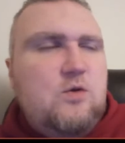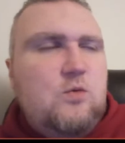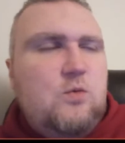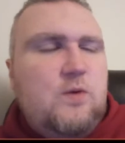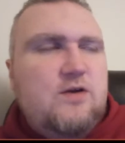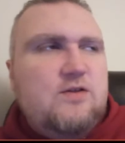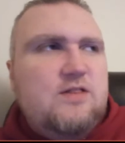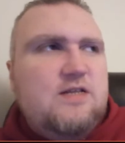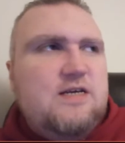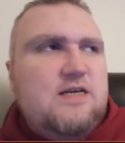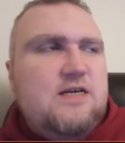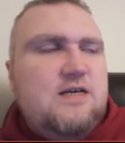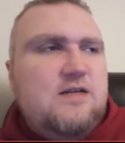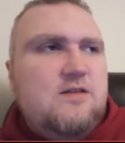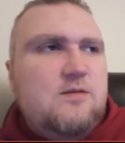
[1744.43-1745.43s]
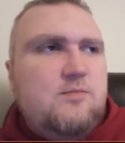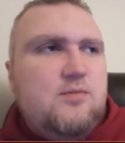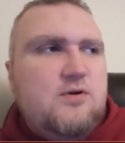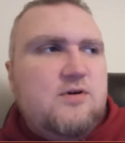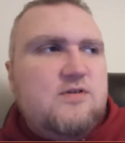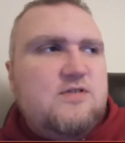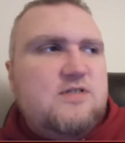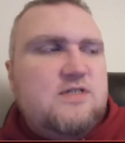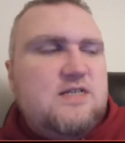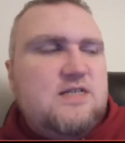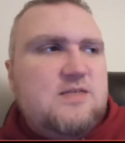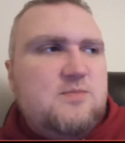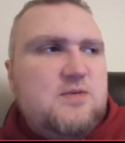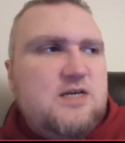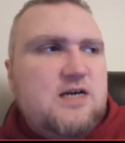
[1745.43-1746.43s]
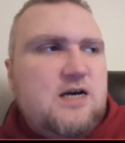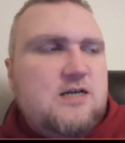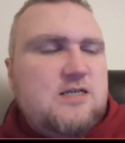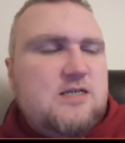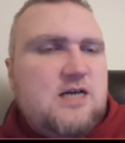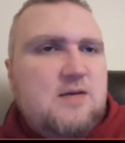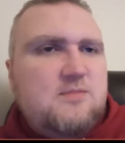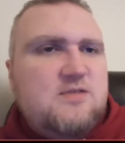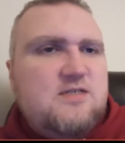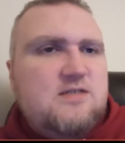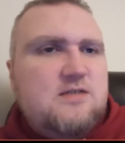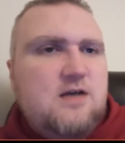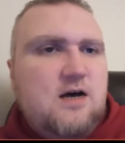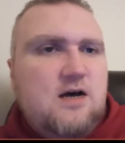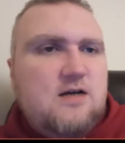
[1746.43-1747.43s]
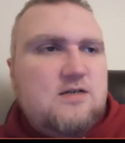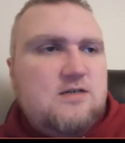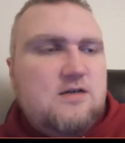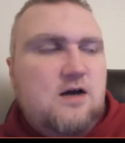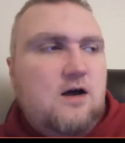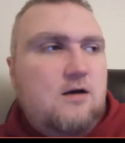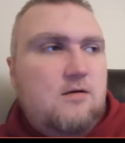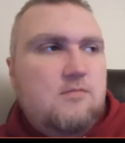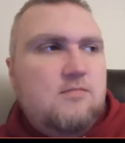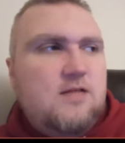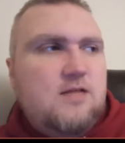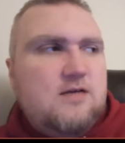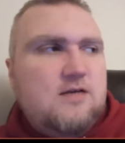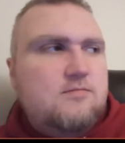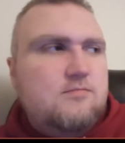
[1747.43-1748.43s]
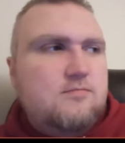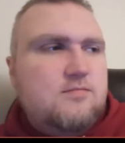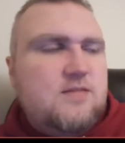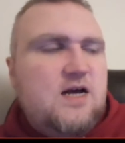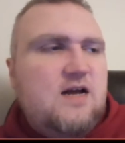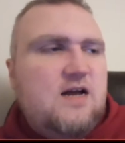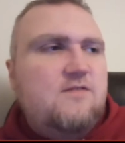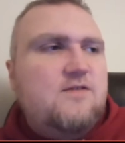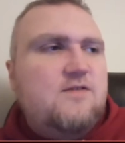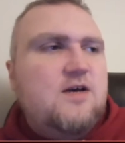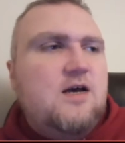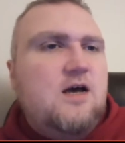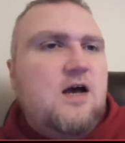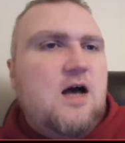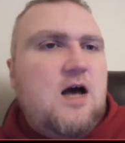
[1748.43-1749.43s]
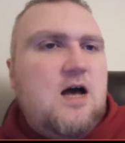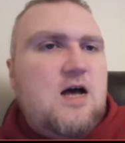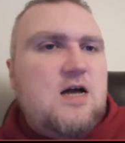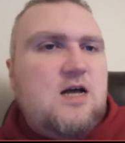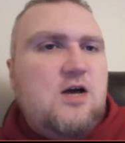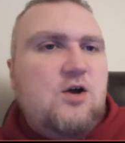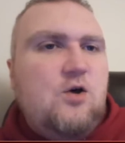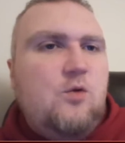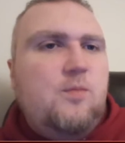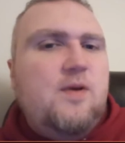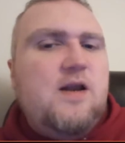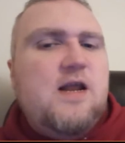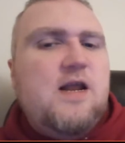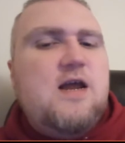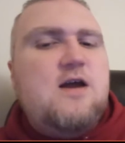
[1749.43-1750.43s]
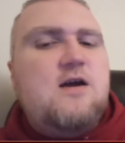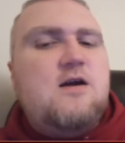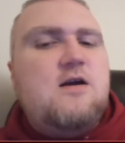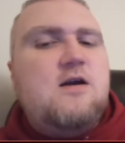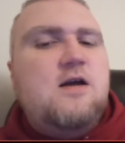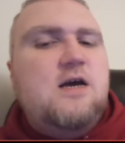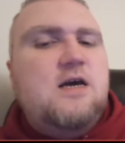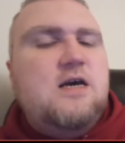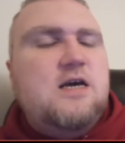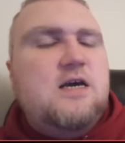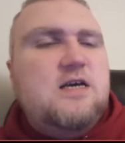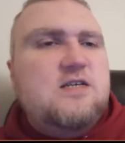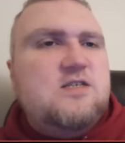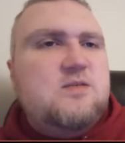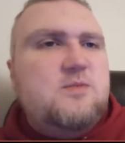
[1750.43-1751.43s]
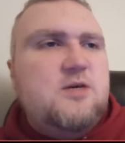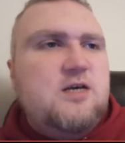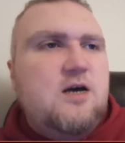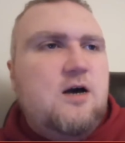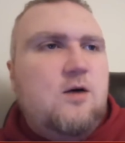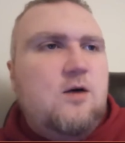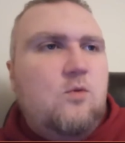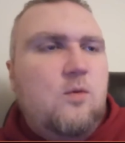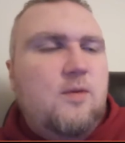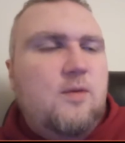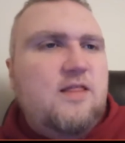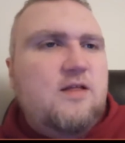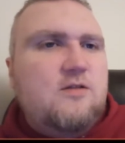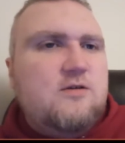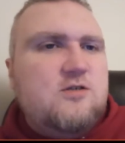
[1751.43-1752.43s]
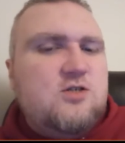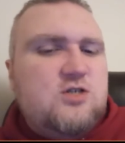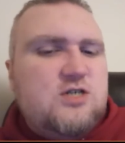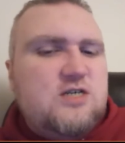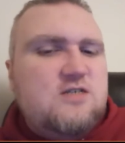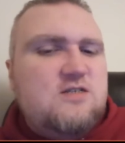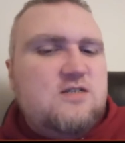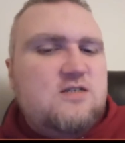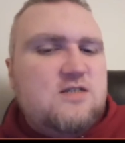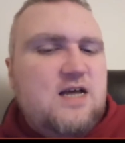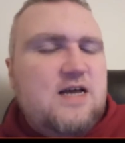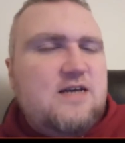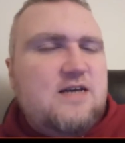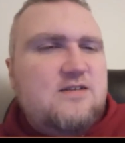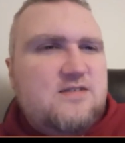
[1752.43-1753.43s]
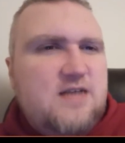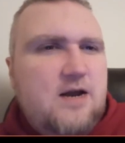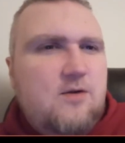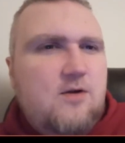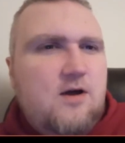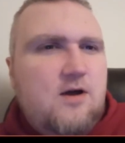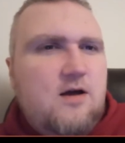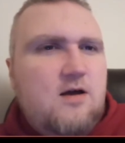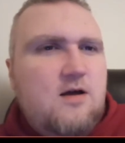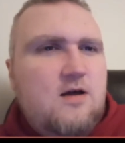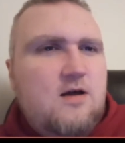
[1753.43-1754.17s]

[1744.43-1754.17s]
weirdly, the person that's being autopsied, aut- like kind of uh, cut open here, is to be a woman that looks just like Sarah.